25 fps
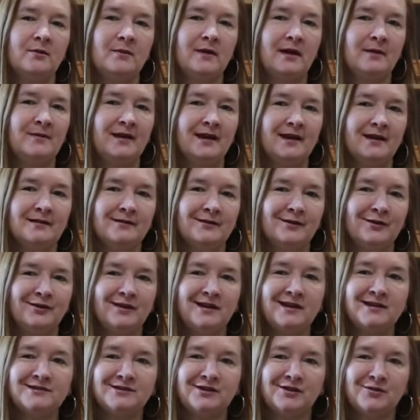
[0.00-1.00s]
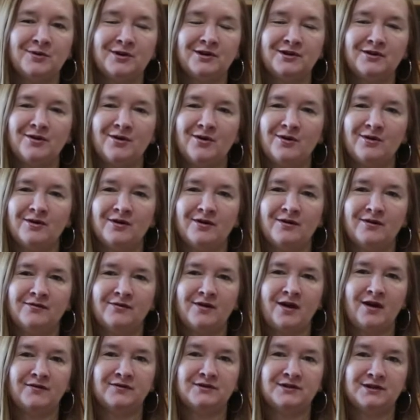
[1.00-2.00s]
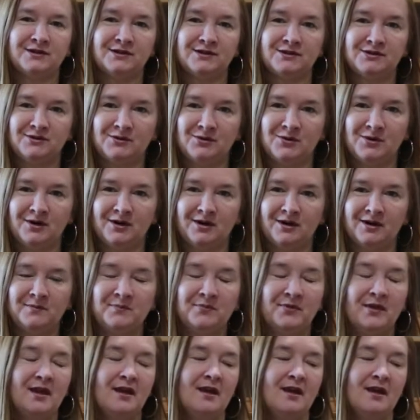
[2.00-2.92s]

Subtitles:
it might make it a little easier when you're going off to the store.